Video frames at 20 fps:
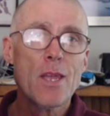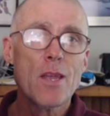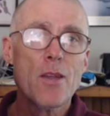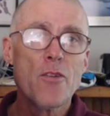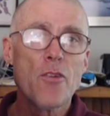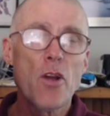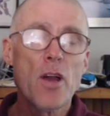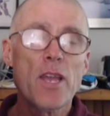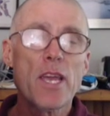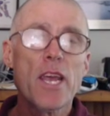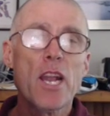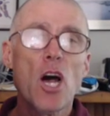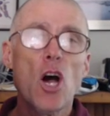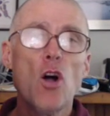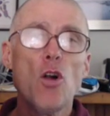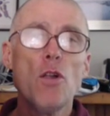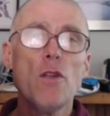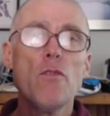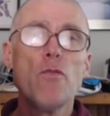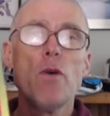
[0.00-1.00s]
Try and get a
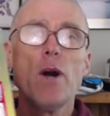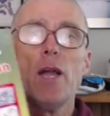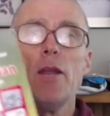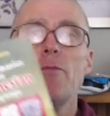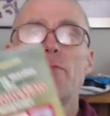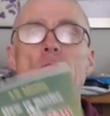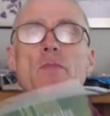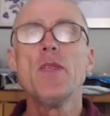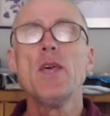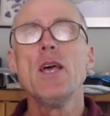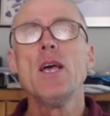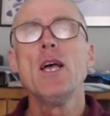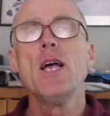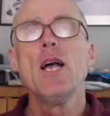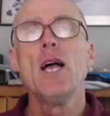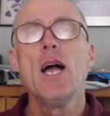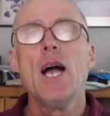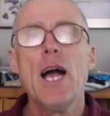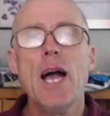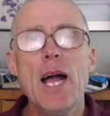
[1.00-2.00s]
hold of one
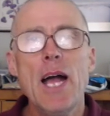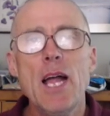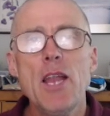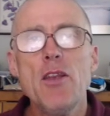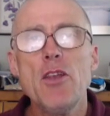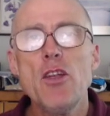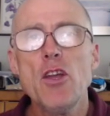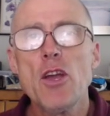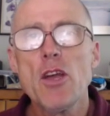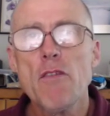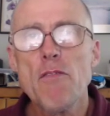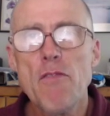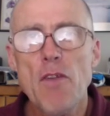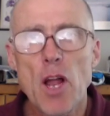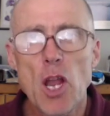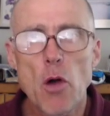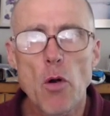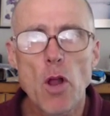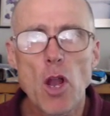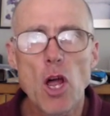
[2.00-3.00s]
and you can
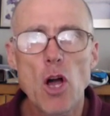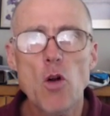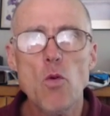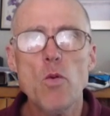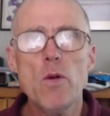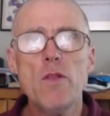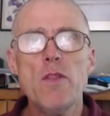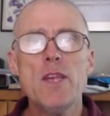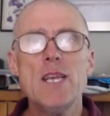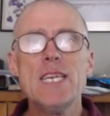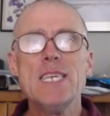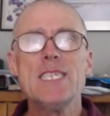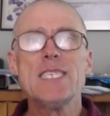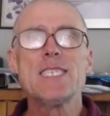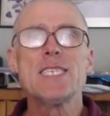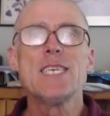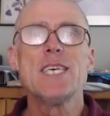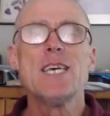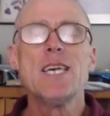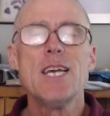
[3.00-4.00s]
follow along with
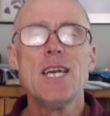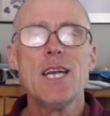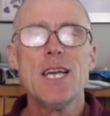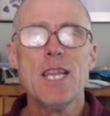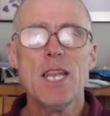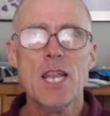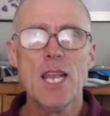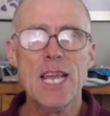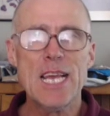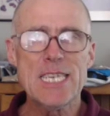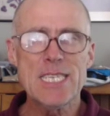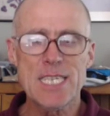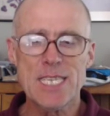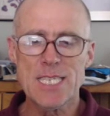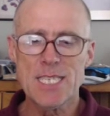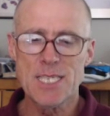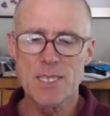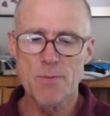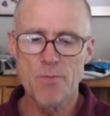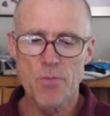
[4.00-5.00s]
these
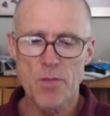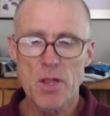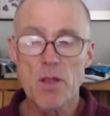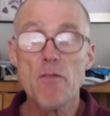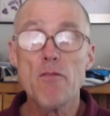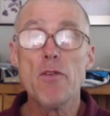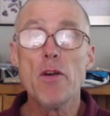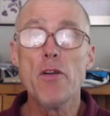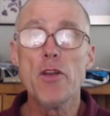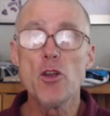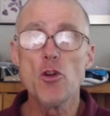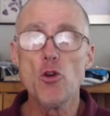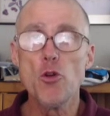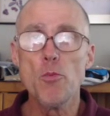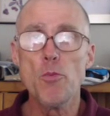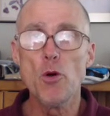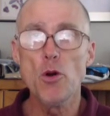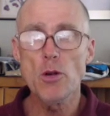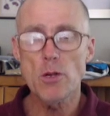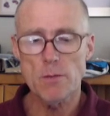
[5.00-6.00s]
lessons. Very
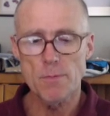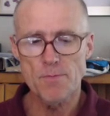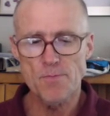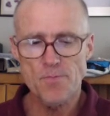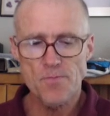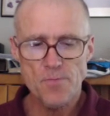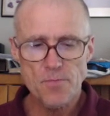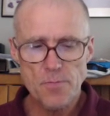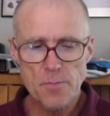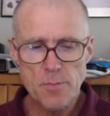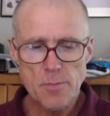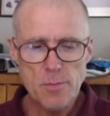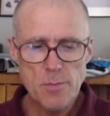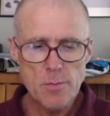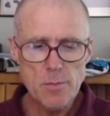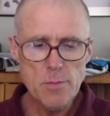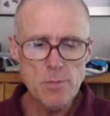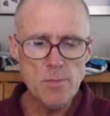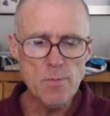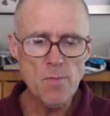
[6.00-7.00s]
good book.
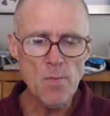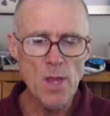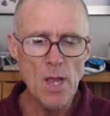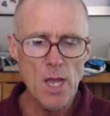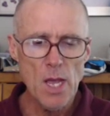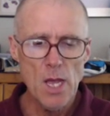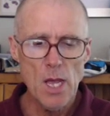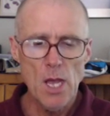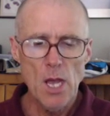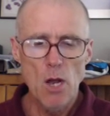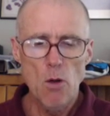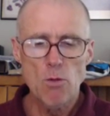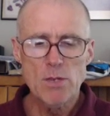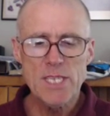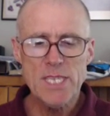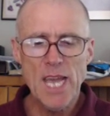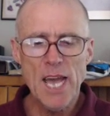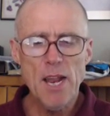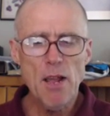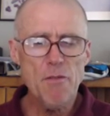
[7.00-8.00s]
We
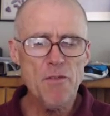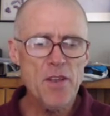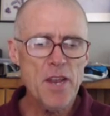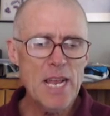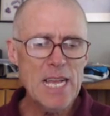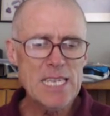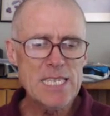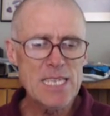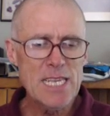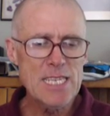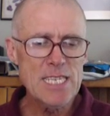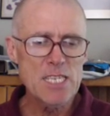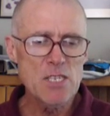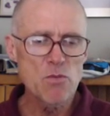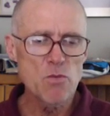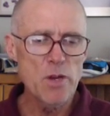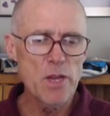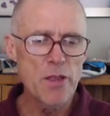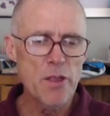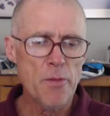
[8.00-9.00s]
start off today's
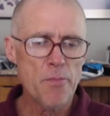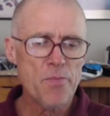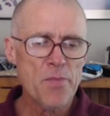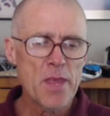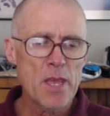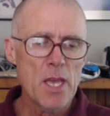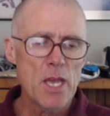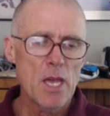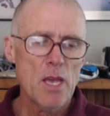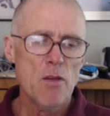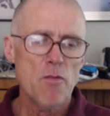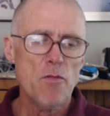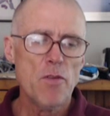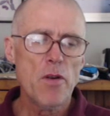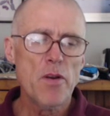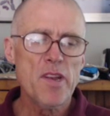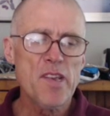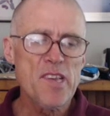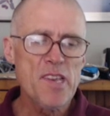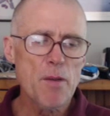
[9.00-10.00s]
lesson with,
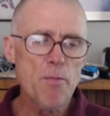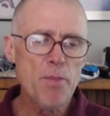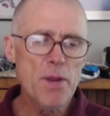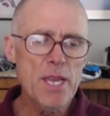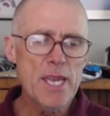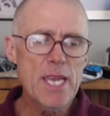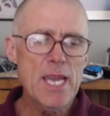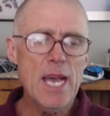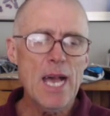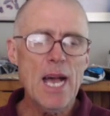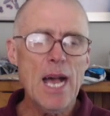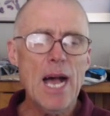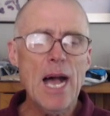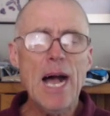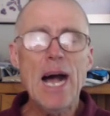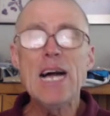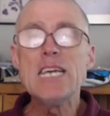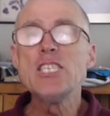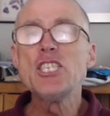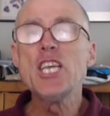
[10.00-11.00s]
very simply,
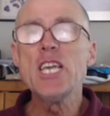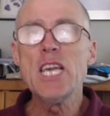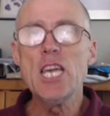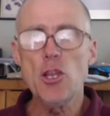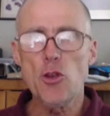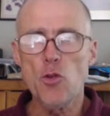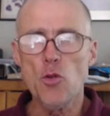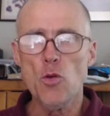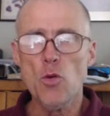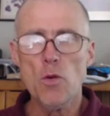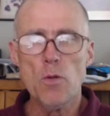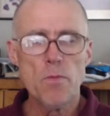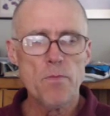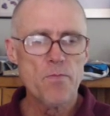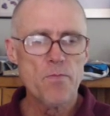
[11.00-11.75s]
anjing itu.